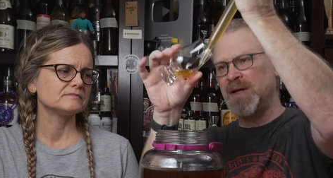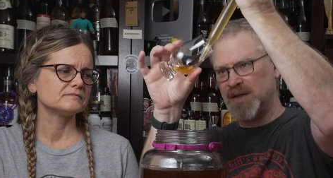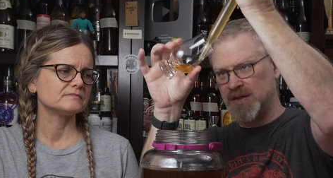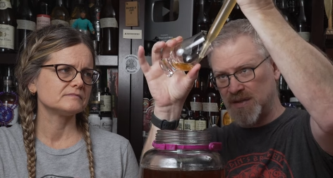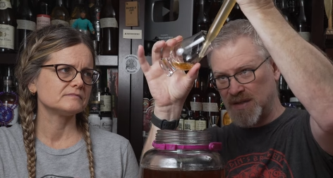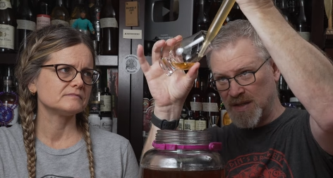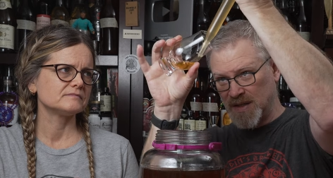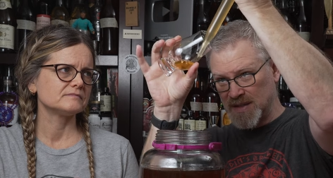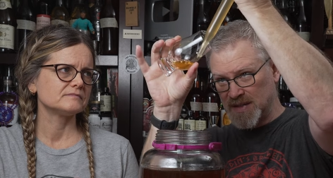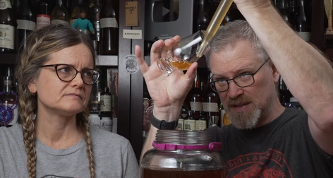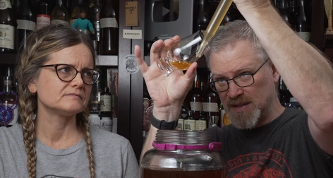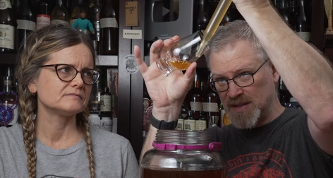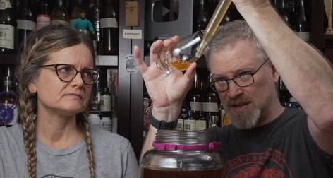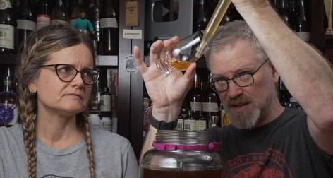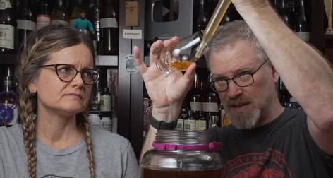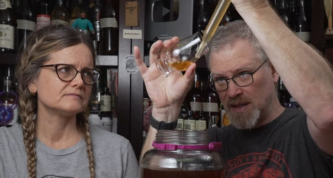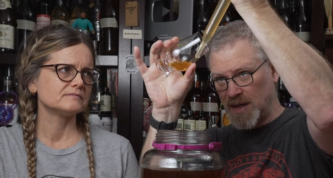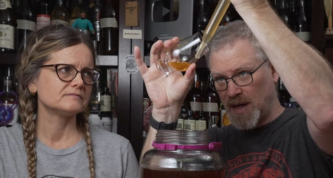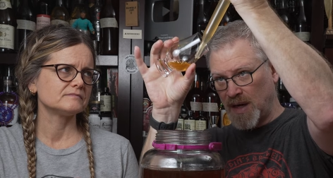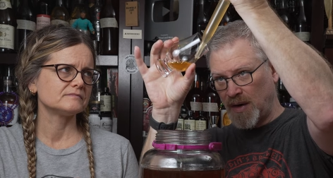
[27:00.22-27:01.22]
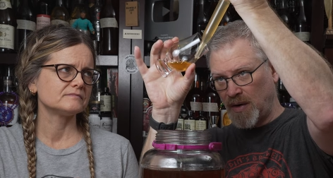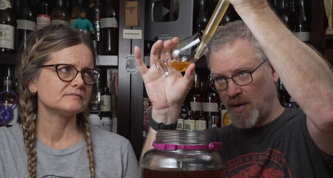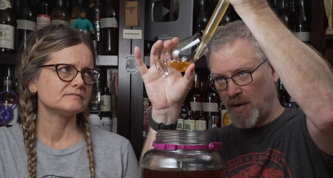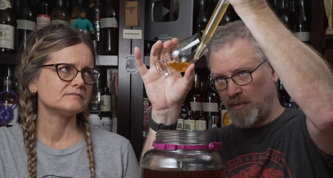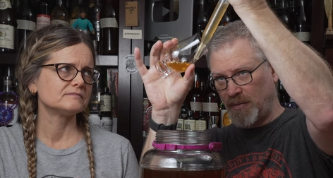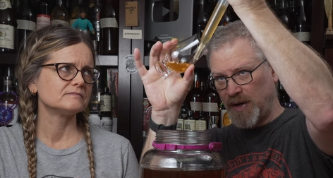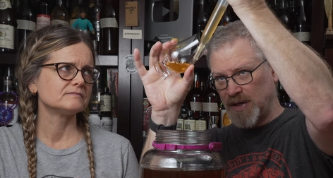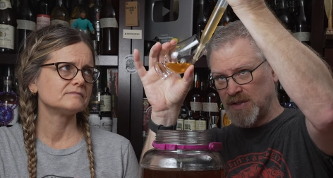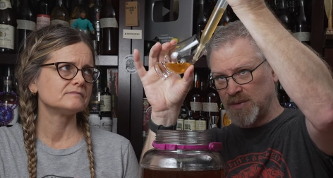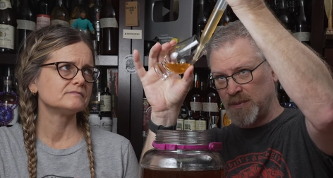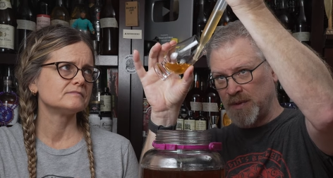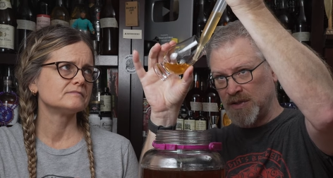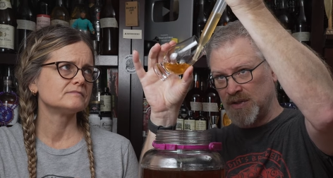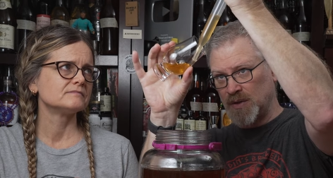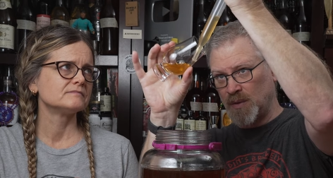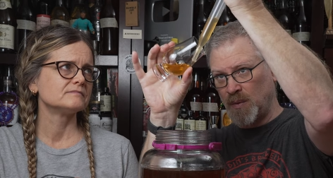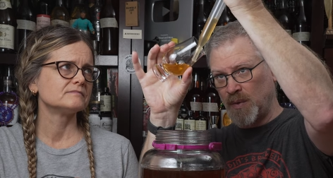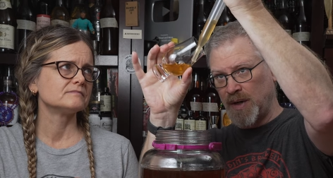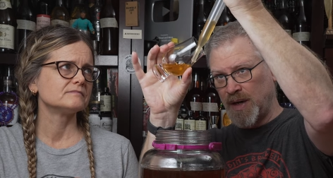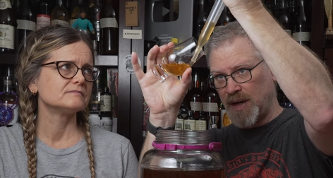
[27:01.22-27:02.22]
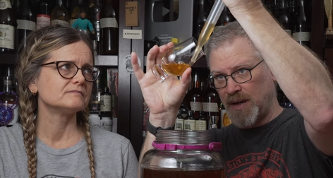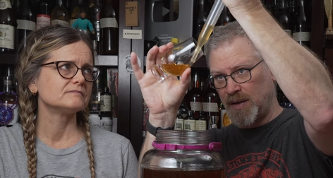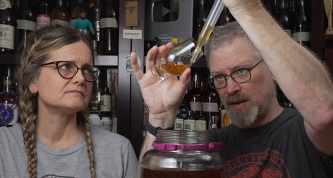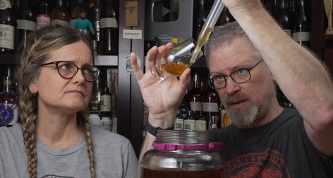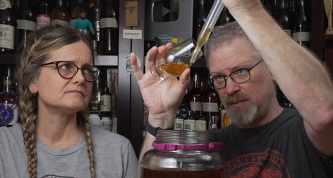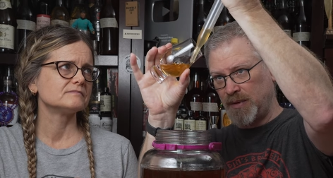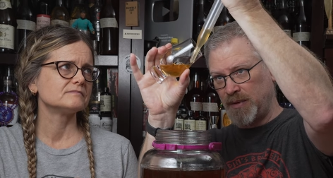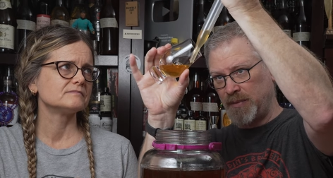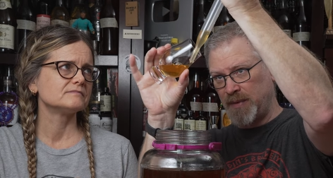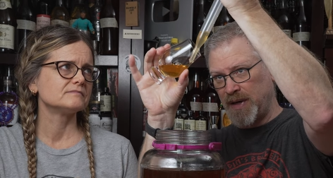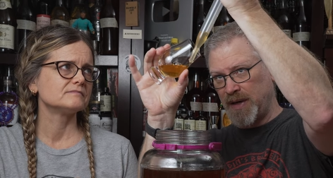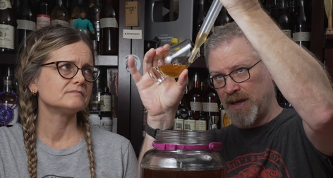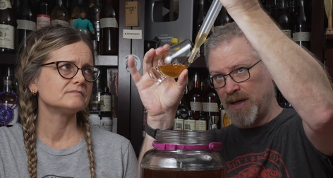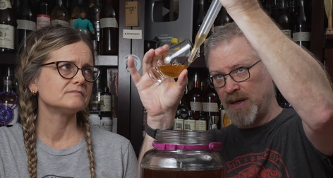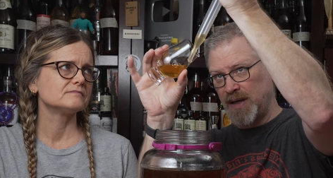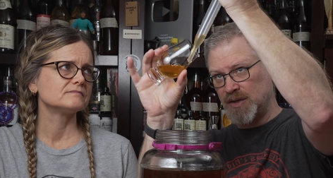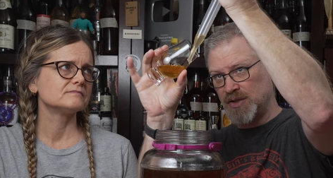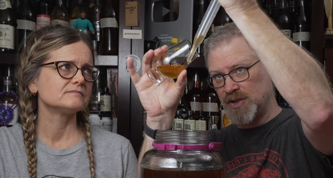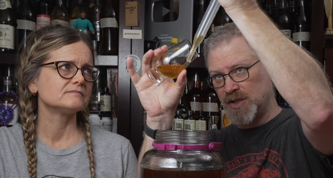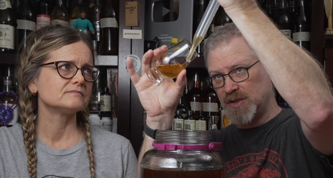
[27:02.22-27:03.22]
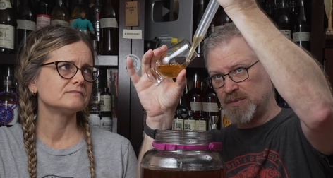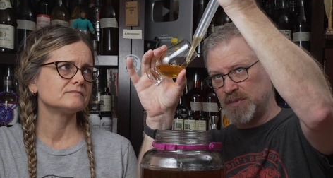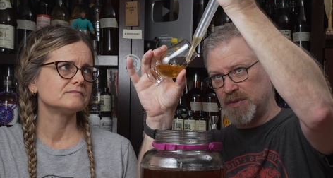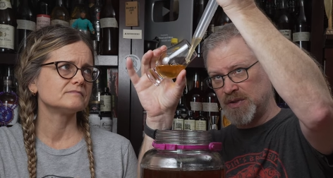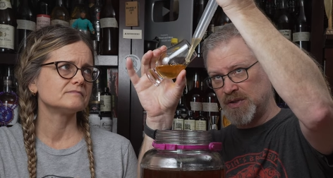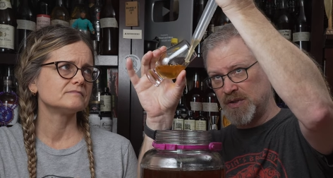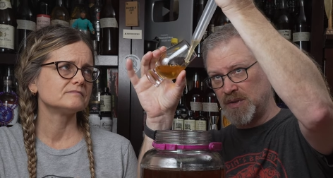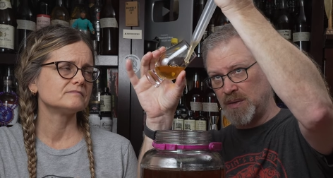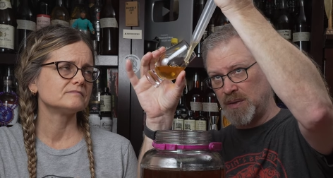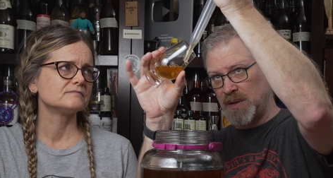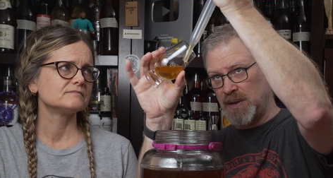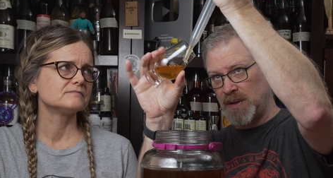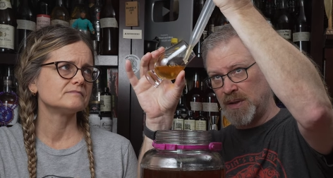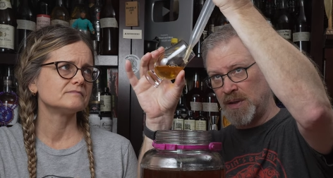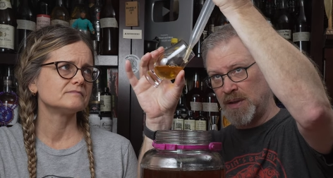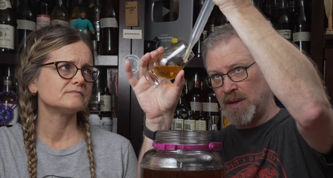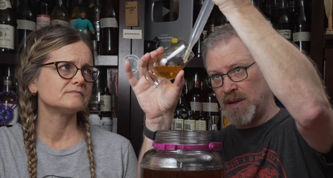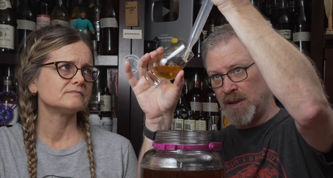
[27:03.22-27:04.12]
Speaker 1: is this is not our recipe, so we're not going to be making adjustments to it.